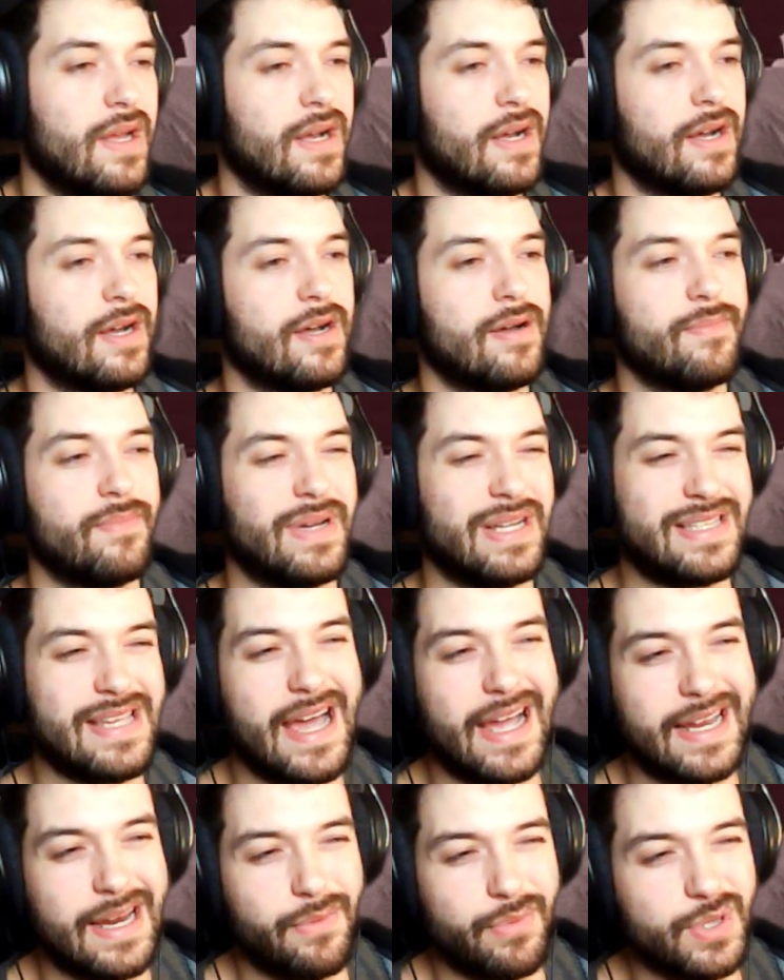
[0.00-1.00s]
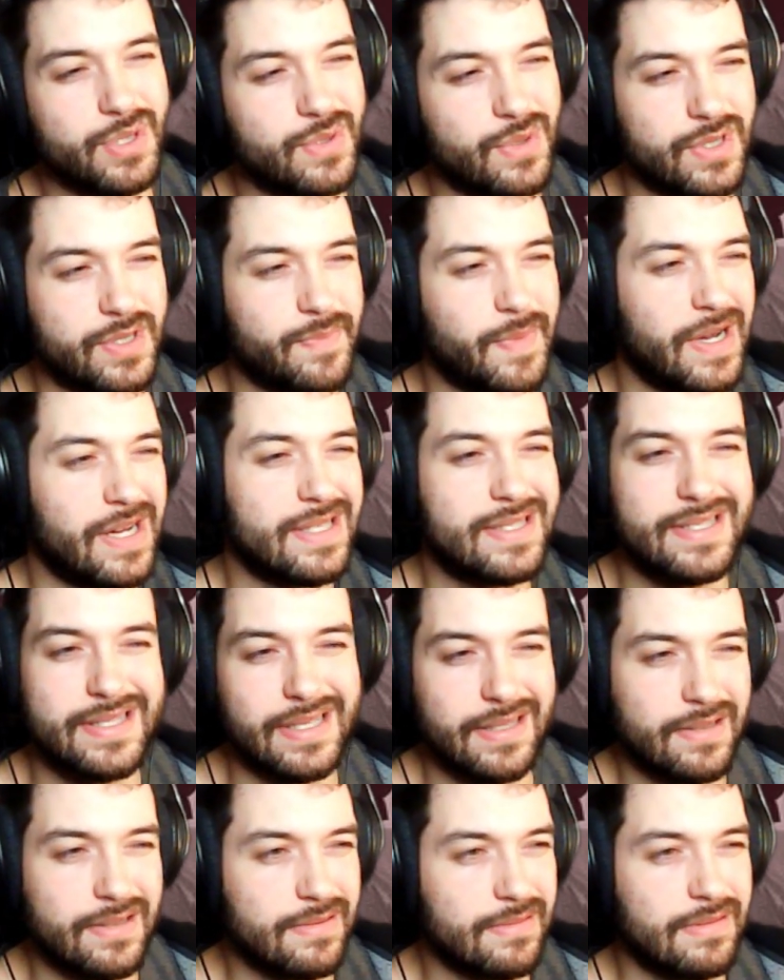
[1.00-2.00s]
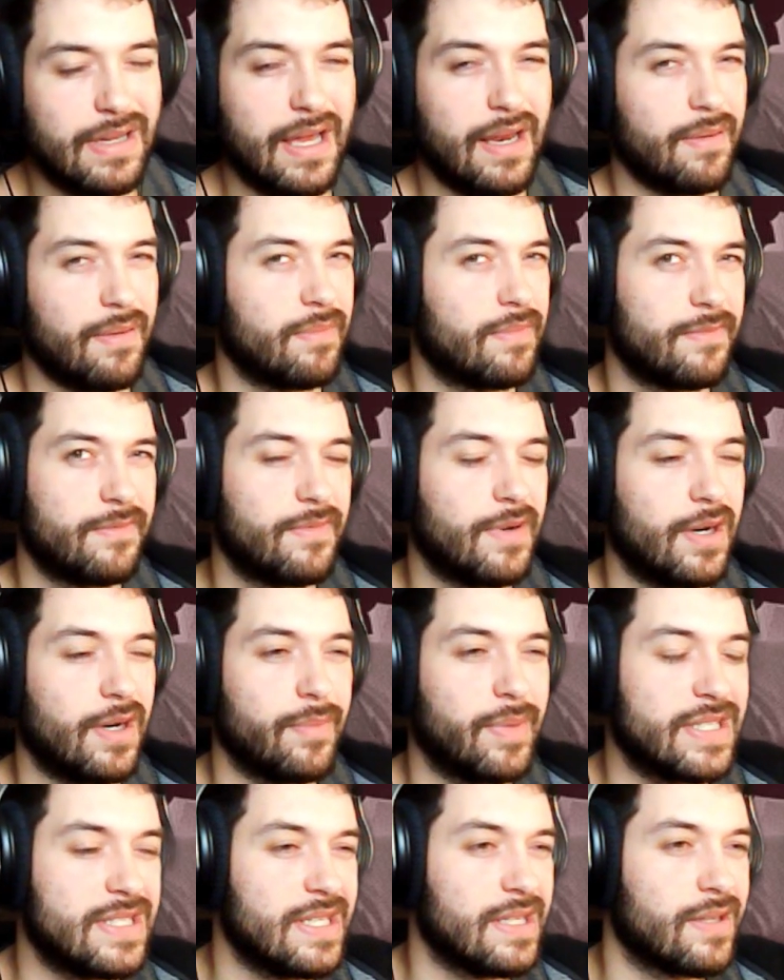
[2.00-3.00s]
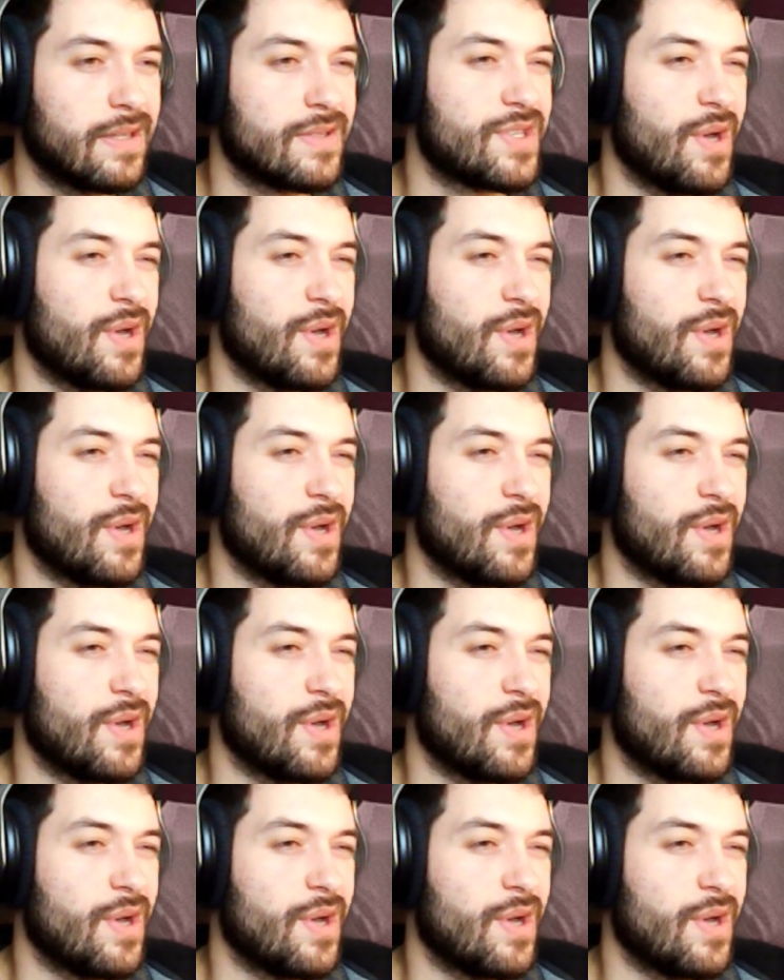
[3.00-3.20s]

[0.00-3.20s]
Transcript: Attack at resource spots, like not a very big deal.